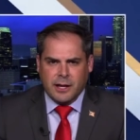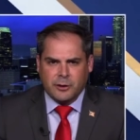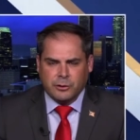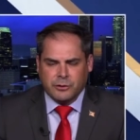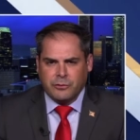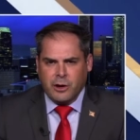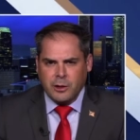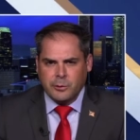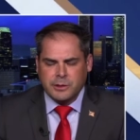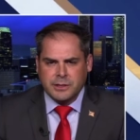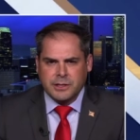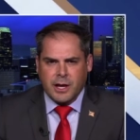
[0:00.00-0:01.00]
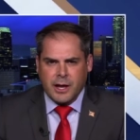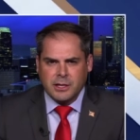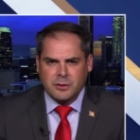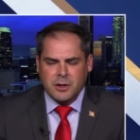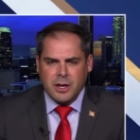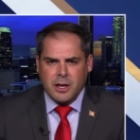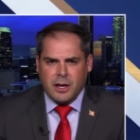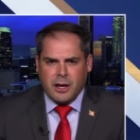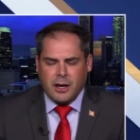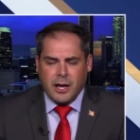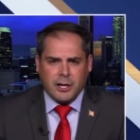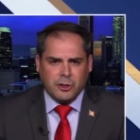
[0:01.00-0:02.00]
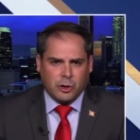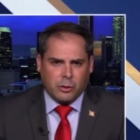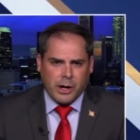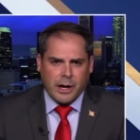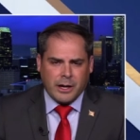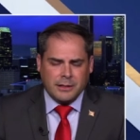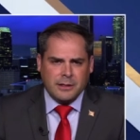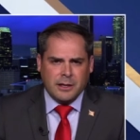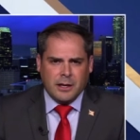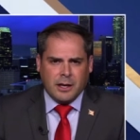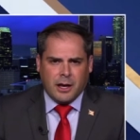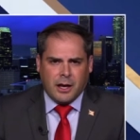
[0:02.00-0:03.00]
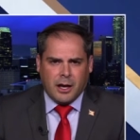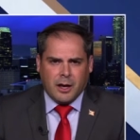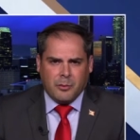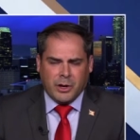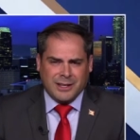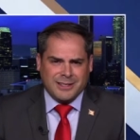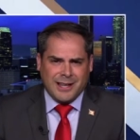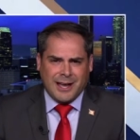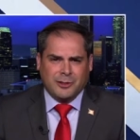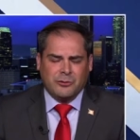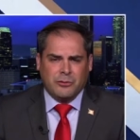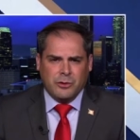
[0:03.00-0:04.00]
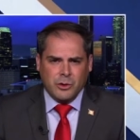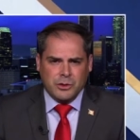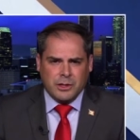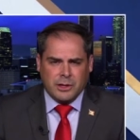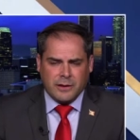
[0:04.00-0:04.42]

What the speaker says: only following the science and correct, but is not confusing?